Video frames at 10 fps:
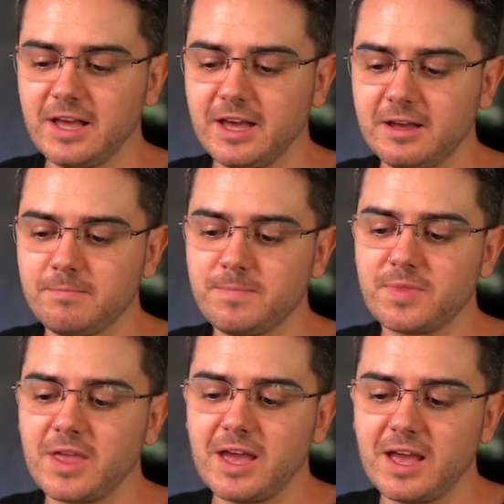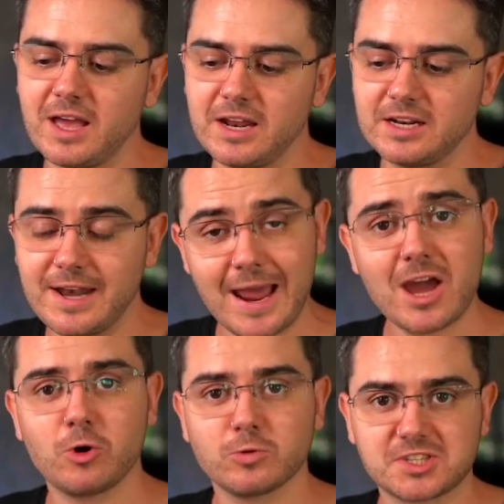Um,
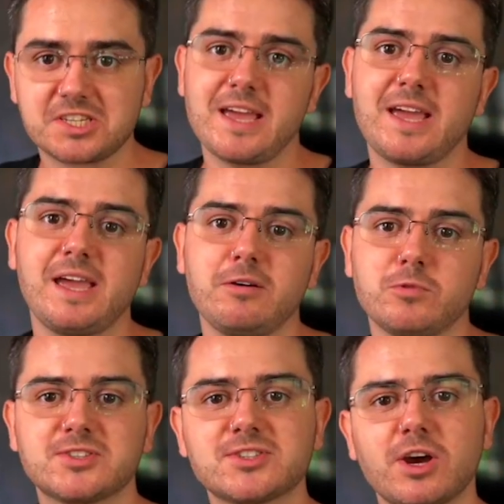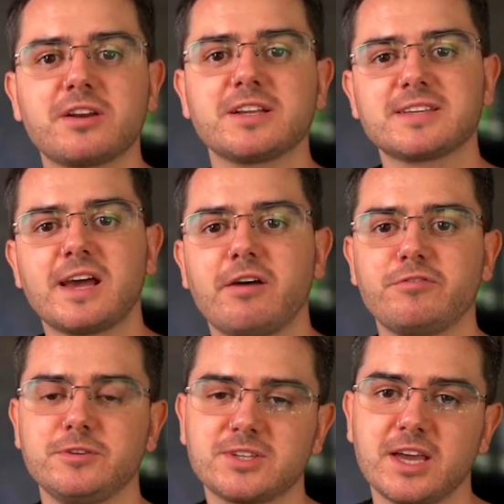now today we're starting to
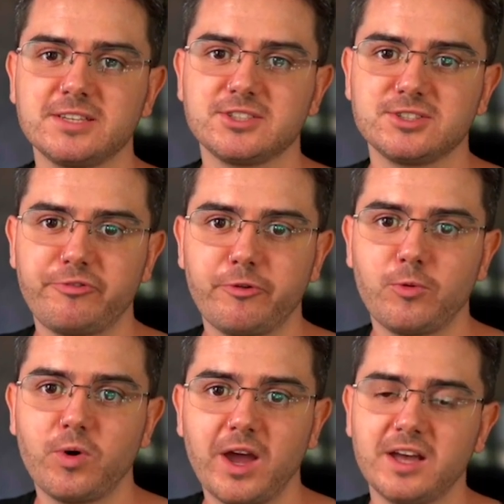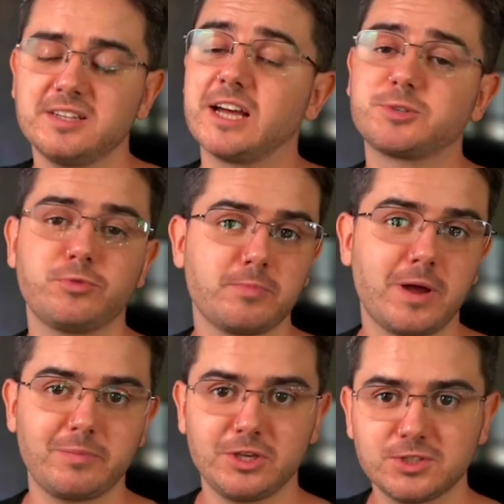have use cases for where a dashboard
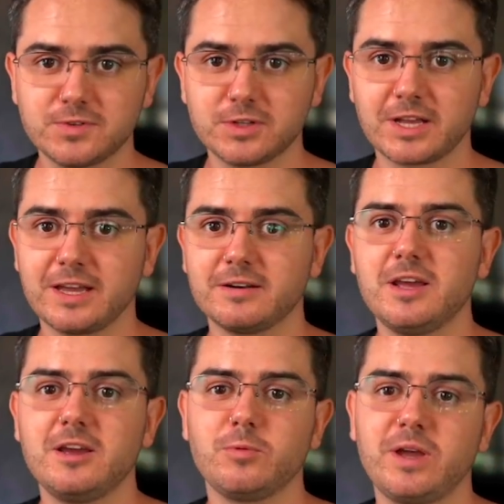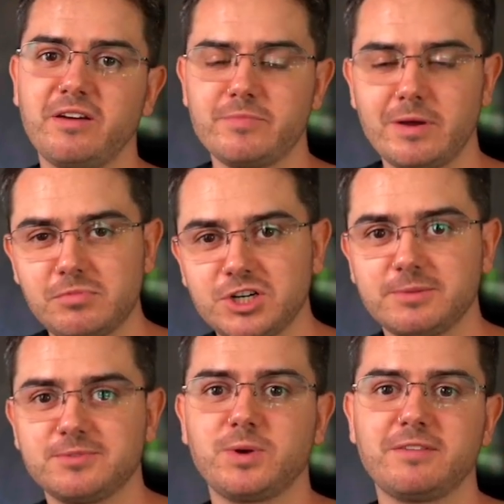might be useful again we have
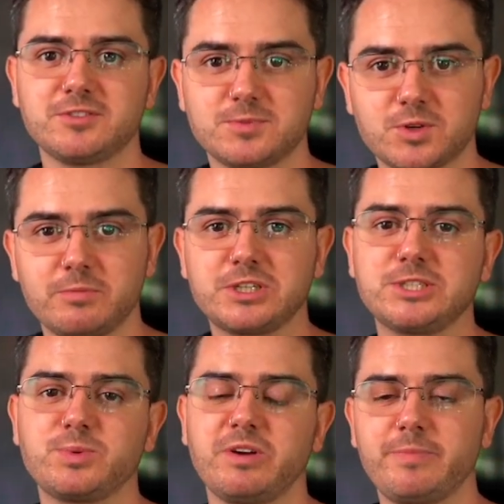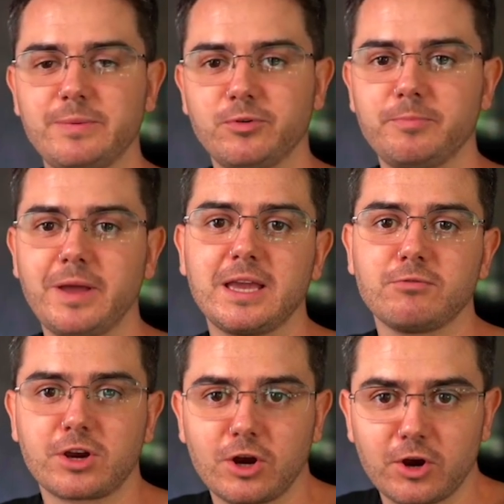memberships we have subscriptions we have people
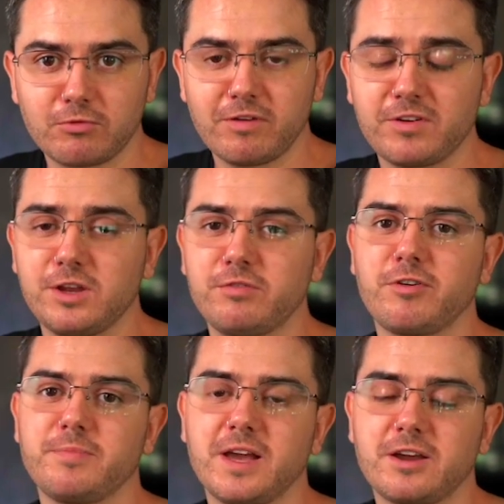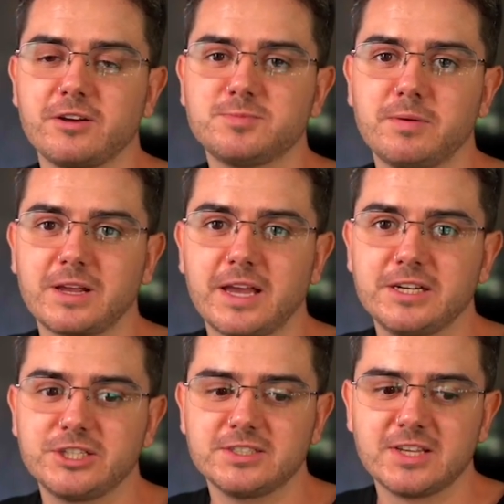making recurring revenue from their ghost
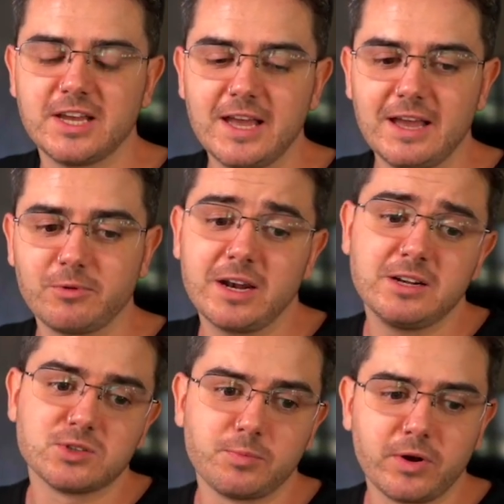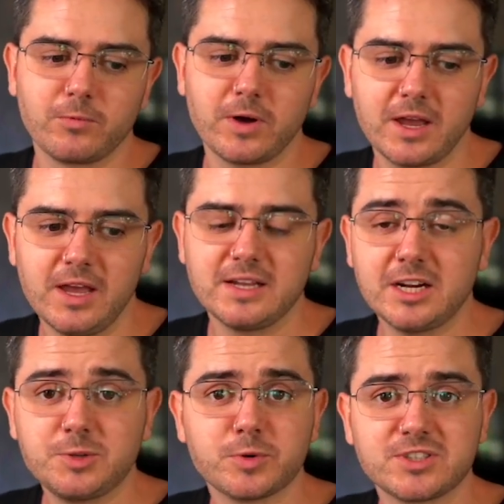publications and we're getting to a point where a
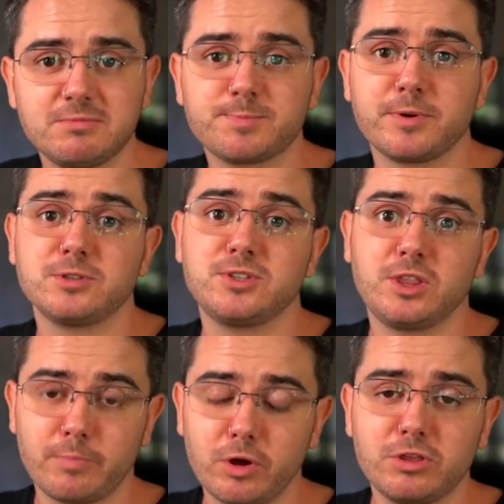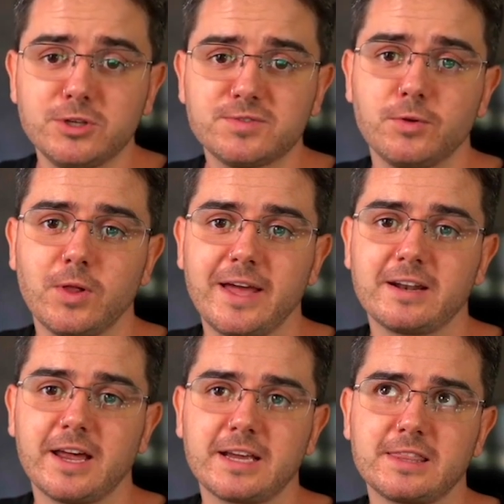dashboard seems both both useful
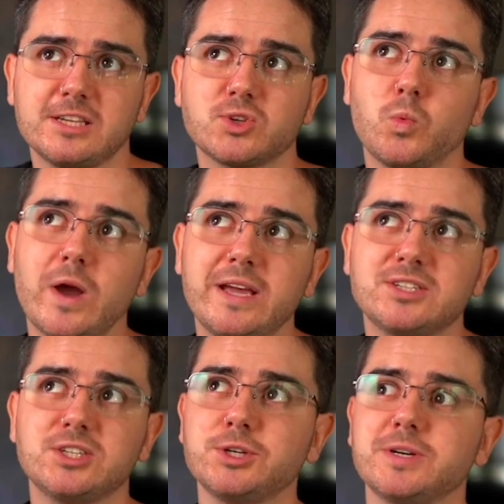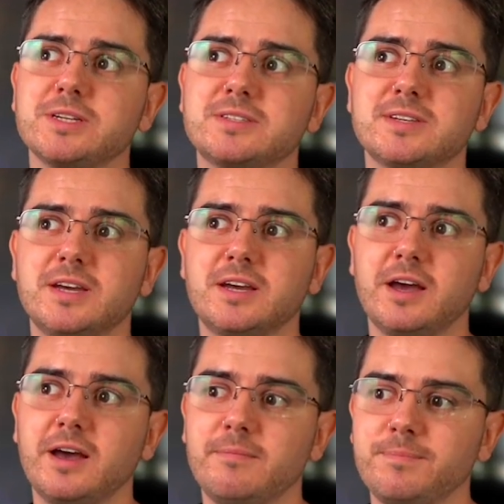and like there's a way to do it
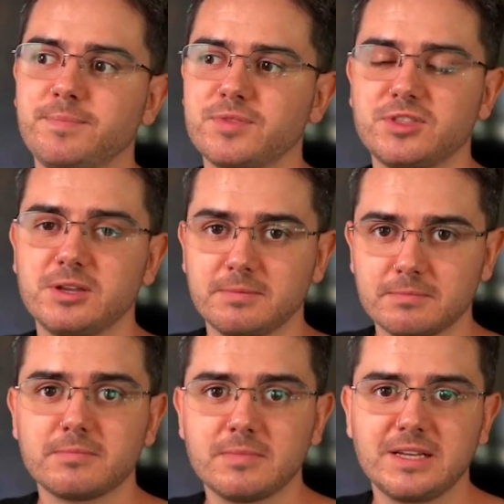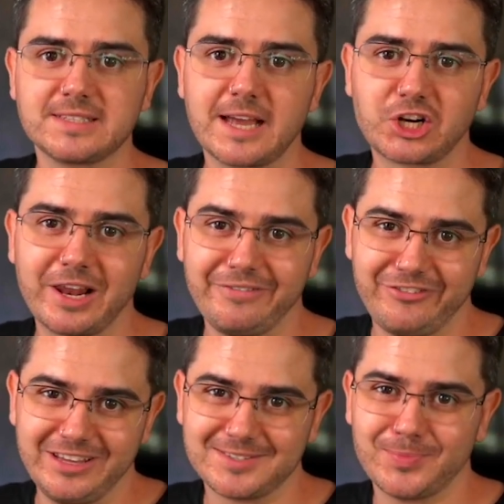um, that is actually
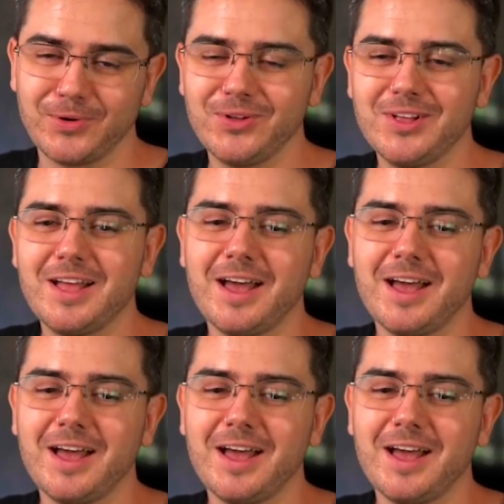feasible.